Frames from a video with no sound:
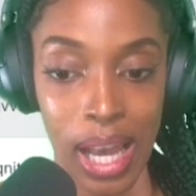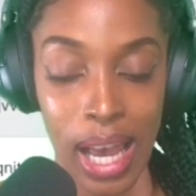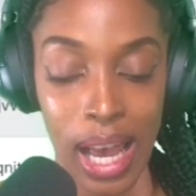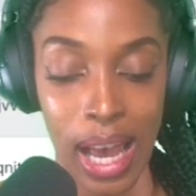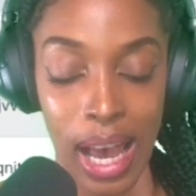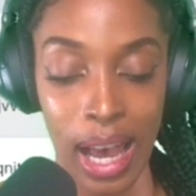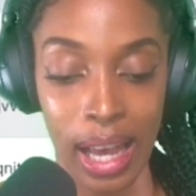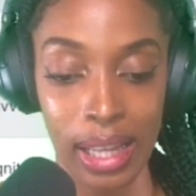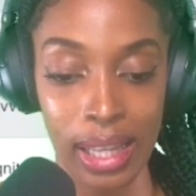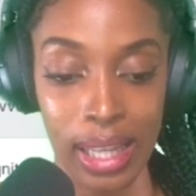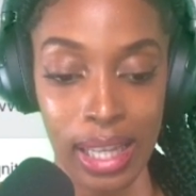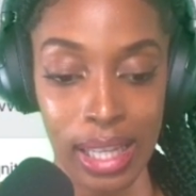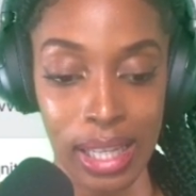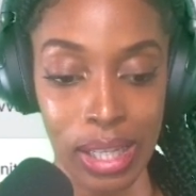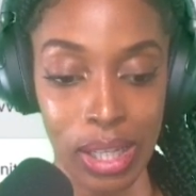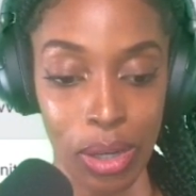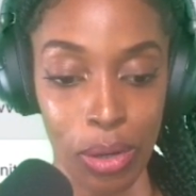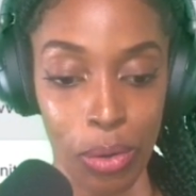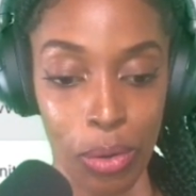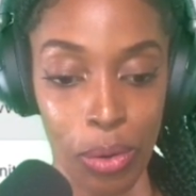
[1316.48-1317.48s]
And
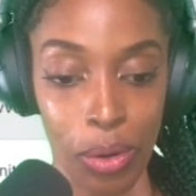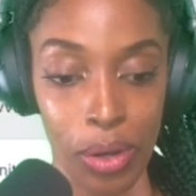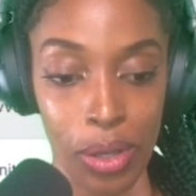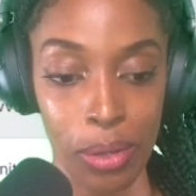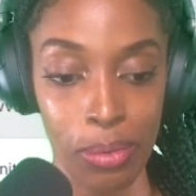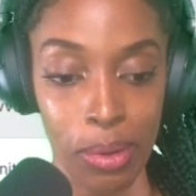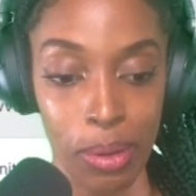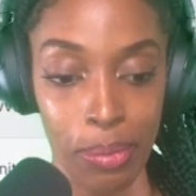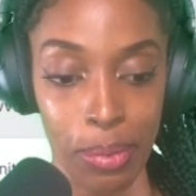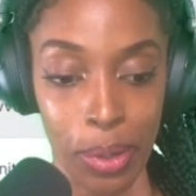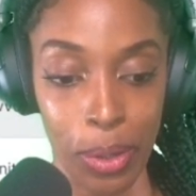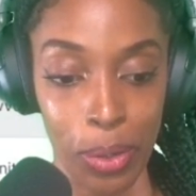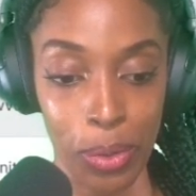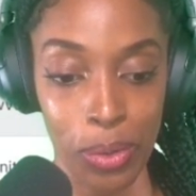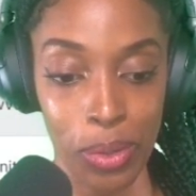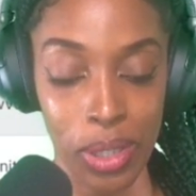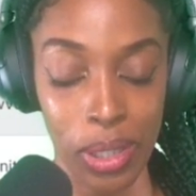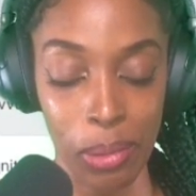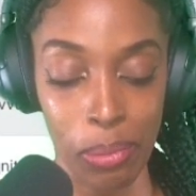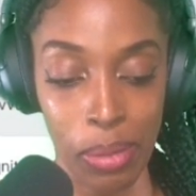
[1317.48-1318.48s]
these are all the people who
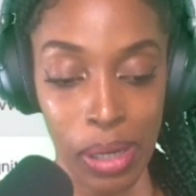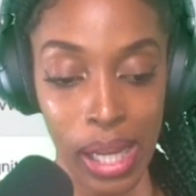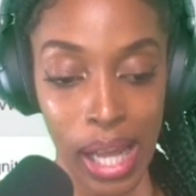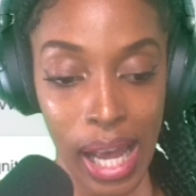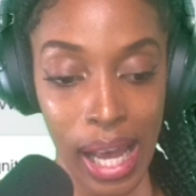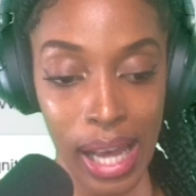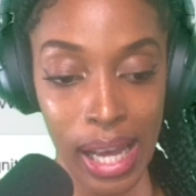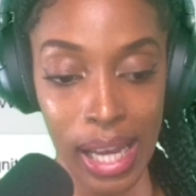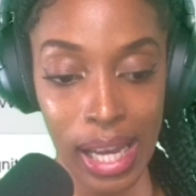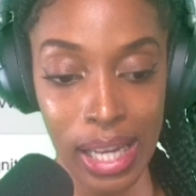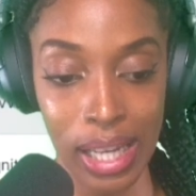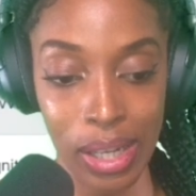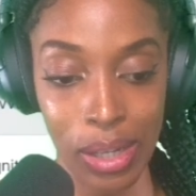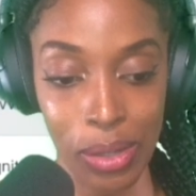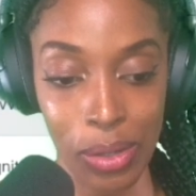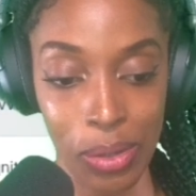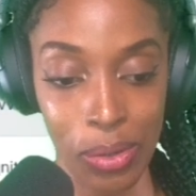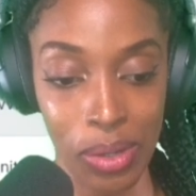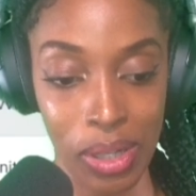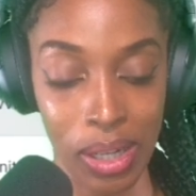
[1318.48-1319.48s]
supplied
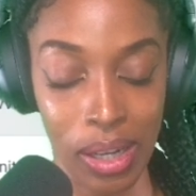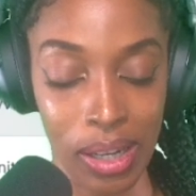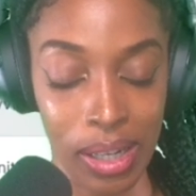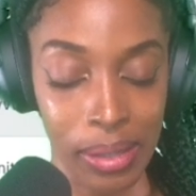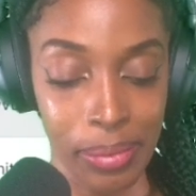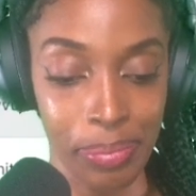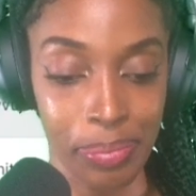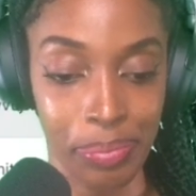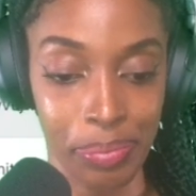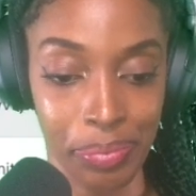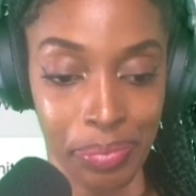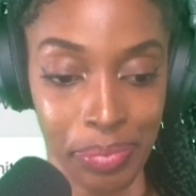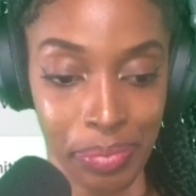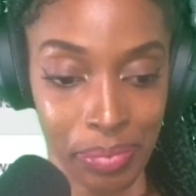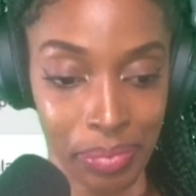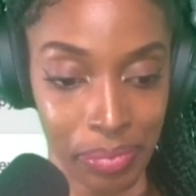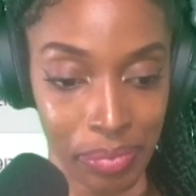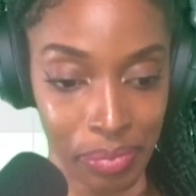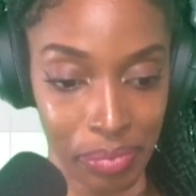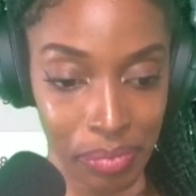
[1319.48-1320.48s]
Luna
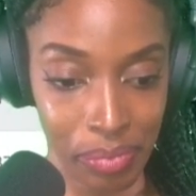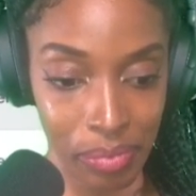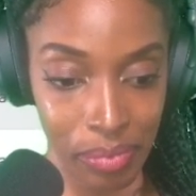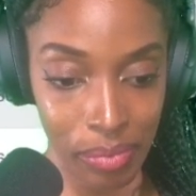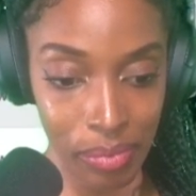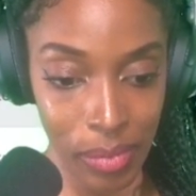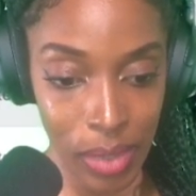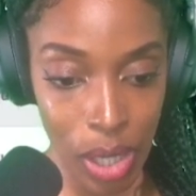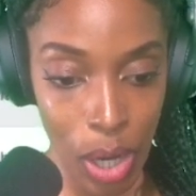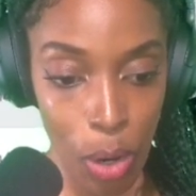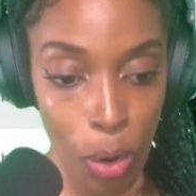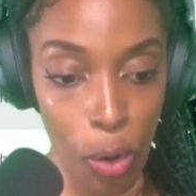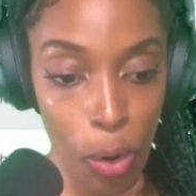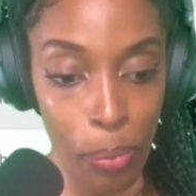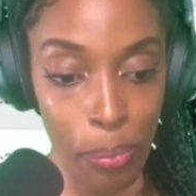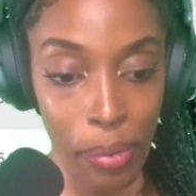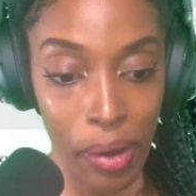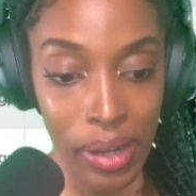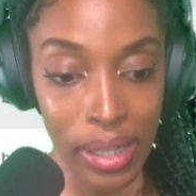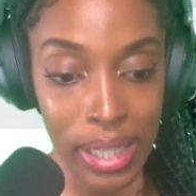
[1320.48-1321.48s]
or
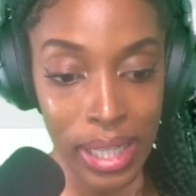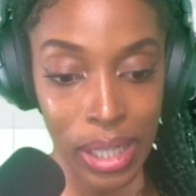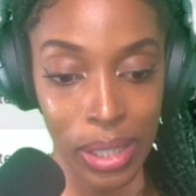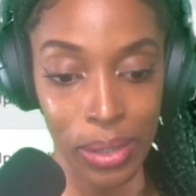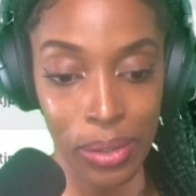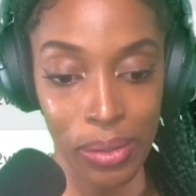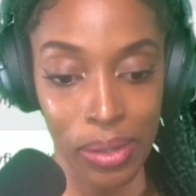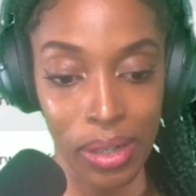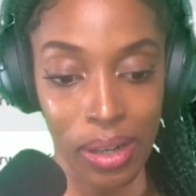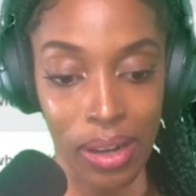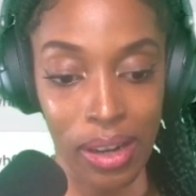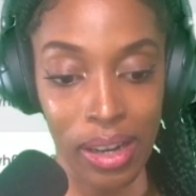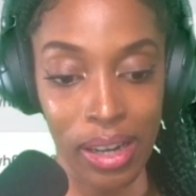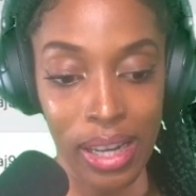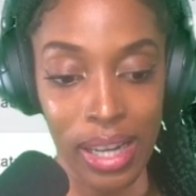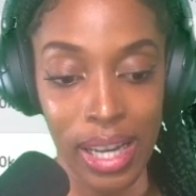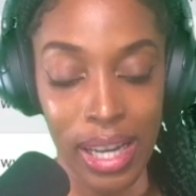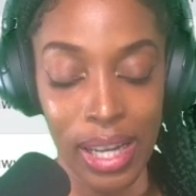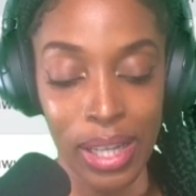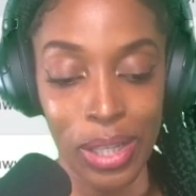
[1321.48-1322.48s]
bonded Luna
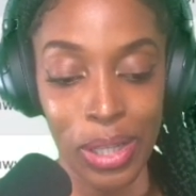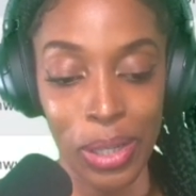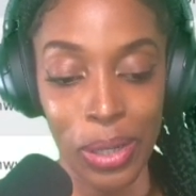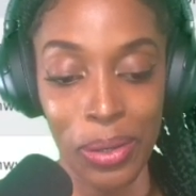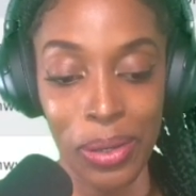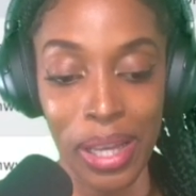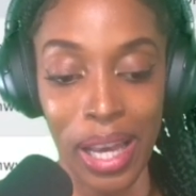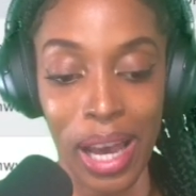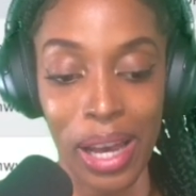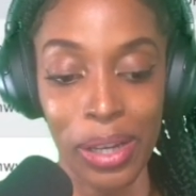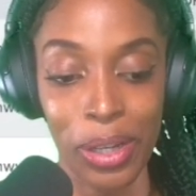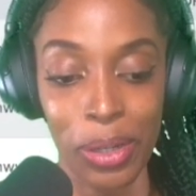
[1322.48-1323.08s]
to the Anchor